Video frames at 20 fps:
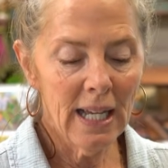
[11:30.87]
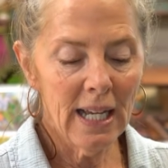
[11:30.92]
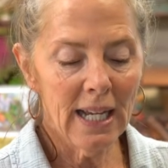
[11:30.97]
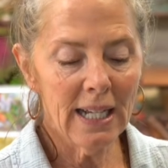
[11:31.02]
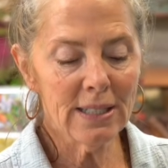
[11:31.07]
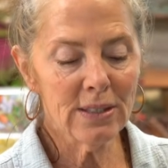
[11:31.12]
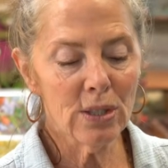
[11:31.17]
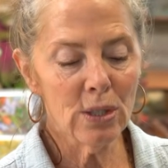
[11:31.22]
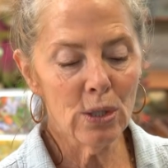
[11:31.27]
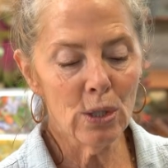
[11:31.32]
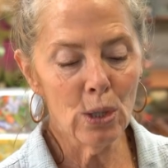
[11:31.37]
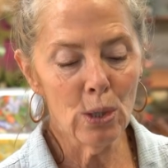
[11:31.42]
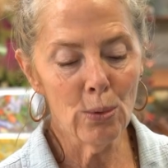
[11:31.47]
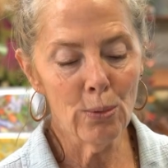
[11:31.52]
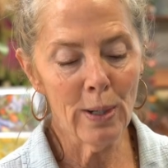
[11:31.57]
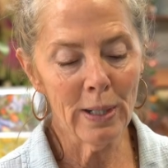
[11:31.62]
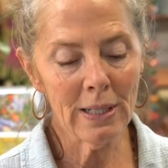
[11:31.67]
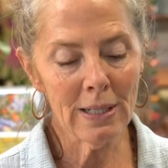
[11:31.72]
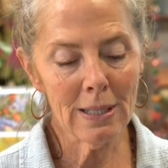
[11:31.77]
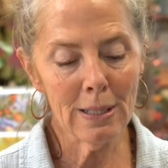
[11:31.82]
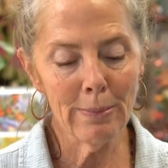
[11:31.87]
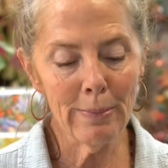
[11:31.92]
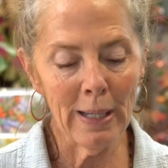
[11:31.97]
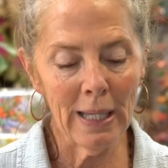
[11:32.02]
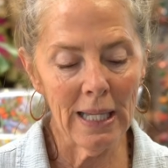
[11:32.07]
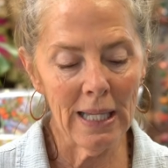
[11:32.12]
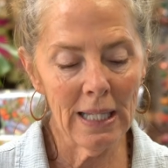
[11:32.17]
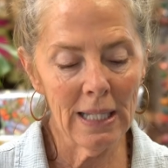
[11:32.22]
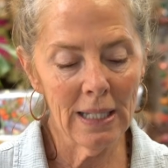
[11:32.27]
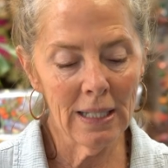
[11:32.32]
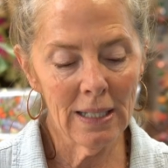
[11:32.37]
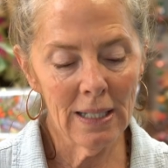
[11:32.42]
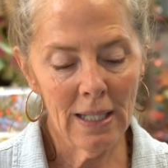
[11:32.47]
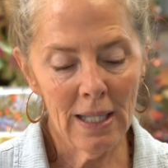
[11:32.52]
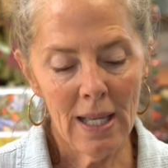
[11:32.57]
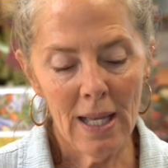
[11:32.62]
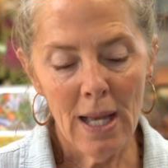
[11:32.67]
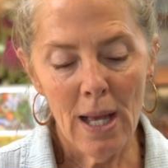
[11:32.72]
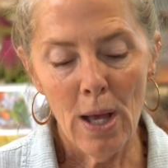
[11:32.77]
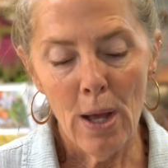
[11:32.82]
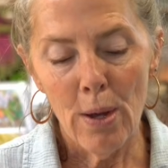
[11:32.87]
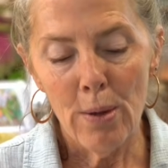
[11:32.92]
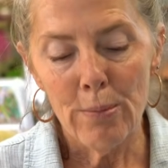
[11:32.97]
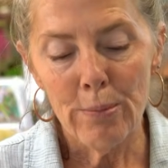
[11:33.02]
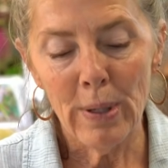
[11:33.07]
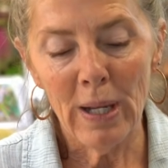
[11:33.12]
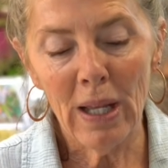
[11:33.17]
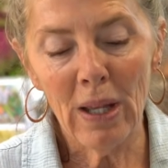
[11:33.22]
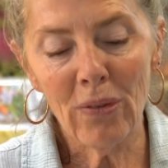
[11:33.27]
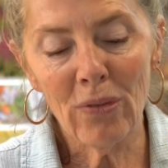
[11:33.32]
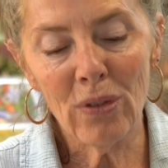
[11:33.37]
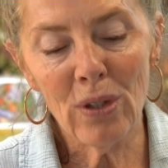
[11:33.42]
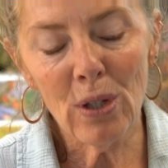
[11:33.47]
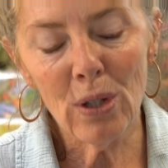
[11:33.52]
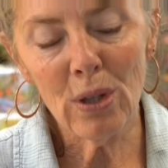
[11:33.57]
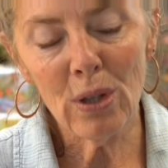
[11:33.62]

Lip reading: It's a new one to me, but if you